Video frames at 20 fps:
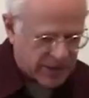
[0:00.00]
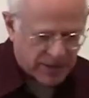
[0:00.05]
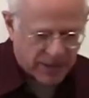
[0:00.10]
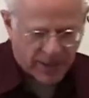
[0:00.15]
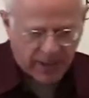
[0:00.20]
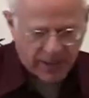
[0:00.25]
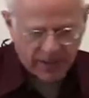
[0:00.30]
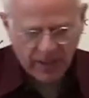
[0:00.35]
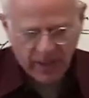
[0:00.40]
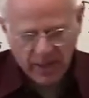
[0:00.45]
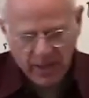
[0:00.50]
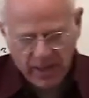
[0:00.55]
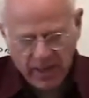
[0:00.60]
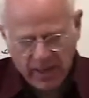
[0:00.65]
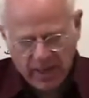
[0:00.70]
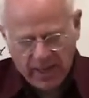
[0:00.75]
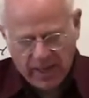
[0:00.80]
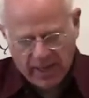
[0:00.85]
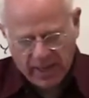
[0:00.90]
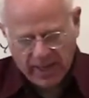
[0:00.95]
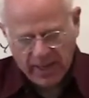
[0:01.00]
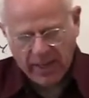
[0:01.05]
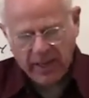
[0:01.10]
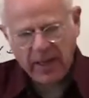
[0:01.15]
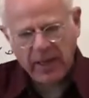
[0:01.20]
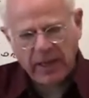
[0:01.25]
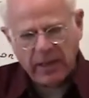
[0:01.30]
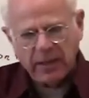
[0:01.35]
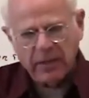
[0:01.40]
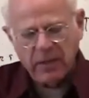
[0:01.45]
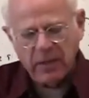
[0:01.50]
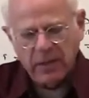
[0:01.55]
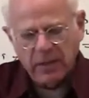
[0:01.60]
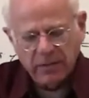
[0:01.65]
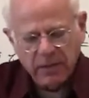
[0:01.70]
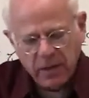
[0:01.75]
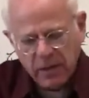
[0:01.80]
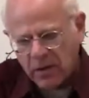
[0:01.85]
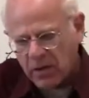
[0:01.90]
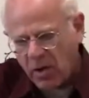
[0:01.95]
side, in
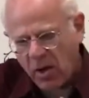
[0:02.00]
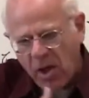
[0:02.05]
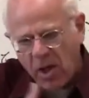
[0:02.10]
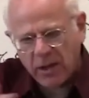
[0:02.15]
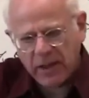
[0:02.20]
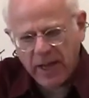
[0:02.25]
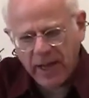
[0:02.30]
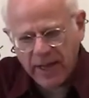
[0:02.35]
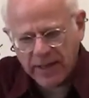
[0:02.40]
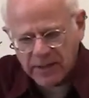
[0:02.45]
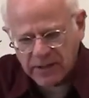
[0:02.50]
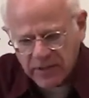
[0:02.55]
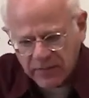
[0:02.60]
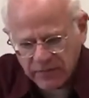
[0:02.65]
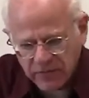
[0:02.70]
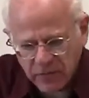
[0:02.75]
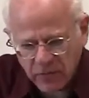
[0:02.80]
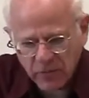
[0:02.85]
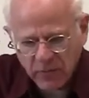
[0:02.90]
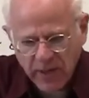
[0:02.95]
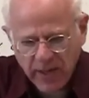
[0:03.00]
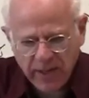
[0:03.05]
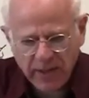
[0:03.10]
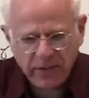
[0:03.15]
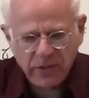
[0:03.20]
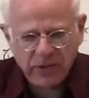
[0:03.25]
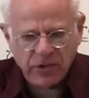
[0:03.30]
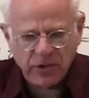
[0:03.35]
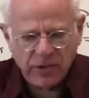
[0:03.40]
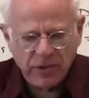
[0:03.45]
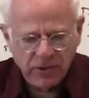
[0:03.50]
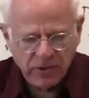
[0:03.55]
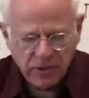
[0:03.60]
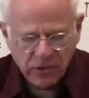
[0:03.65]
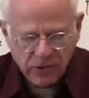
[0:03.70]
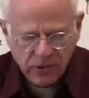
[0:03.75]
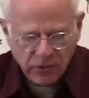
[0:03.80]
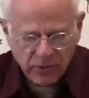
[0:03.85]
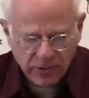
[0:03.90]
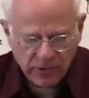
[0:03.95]
all kinds of new energy
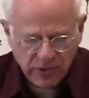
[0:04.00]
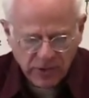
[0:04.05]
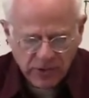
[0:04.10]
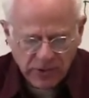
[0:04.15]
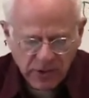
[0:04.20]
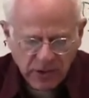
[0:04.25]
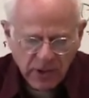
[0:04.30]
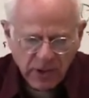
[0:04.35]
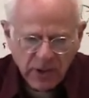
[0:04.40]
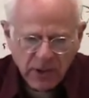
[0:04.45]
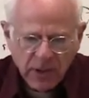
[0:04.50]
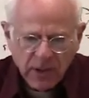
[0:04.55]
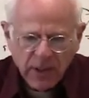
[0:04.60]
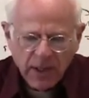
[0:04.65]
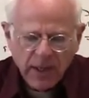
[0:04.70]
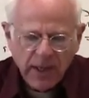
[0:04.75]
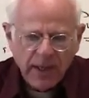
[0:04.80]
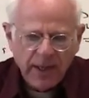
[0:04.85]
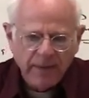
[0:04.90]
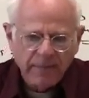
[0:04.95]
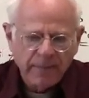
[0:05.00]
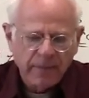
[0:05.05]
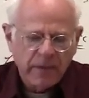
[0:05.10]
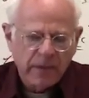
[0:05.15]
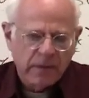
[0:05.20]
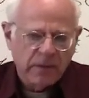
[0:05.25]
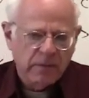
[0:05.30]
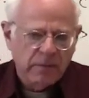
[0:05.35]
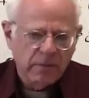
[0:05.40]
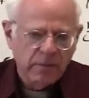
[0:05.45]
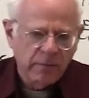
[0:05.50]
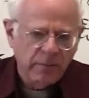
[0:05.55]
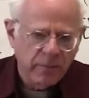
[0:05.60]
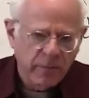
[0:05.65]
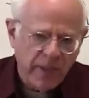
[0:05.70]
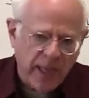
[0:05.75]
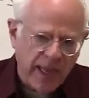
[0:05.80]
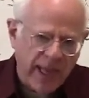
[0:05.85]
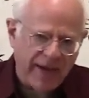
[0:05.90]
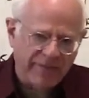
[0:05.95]
sources.
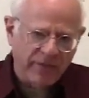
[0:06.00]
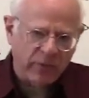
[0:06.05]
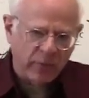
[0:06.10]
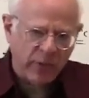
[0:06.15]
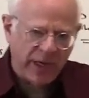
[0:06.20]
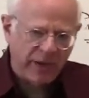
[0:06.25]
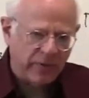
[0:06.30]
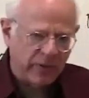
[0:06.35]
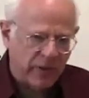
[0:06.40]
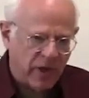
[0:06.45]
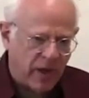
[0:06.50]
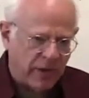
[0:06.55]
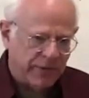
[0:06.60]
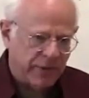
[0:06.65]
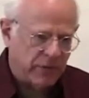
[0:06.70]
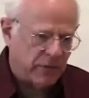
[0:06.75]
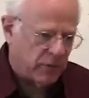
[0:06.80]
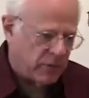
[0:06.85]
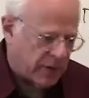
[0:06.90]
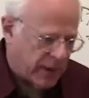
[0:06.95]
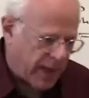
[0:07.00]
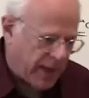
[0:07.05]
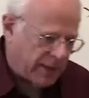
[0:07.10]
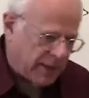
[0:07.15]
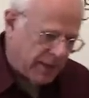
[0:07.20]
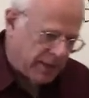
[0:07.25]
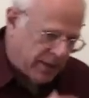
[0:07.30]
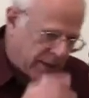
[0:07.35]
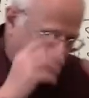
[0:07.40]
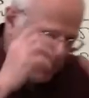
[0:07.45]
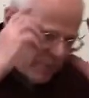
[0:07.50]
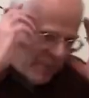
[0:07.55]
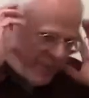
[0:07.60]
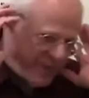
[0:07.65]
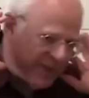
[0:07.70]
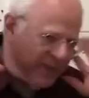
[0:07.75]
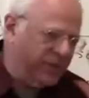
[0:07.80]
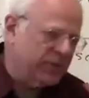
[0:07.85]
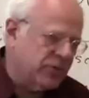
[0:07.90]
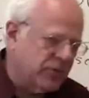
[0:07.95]
They have the wherewithal to do that, and it would
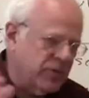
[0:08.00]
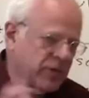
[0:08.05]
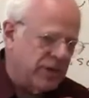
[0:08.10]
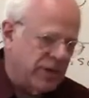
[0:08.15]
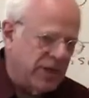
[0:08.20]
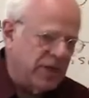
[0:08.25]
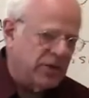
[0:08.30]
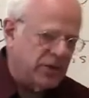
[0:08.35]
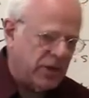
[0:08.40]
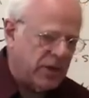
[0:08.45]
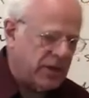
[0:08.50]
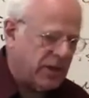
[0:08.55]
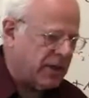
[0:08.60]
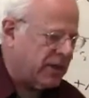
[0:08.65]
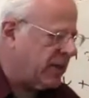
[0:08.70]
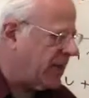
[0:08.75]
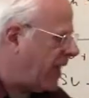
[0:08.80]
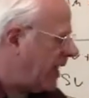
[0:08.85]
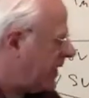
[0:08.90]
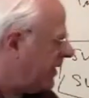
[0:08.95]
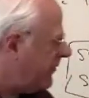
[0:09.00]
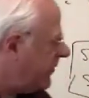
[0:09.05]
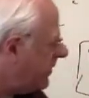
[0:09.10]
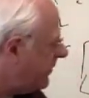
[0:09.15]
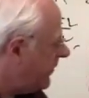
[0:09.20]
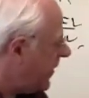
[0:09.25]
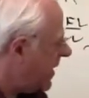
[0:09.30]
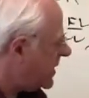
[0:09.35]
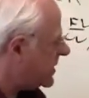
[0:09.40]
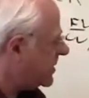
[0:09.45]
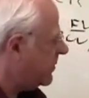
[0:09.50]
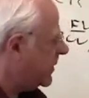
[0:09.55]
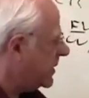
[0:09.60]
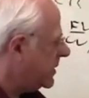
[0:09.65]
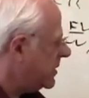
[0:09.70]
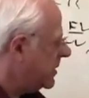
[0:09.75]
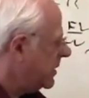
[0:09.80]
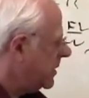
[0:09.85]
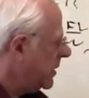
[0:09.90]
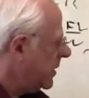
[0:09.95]
be a strategic kind of
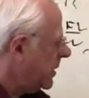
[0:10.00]
investment.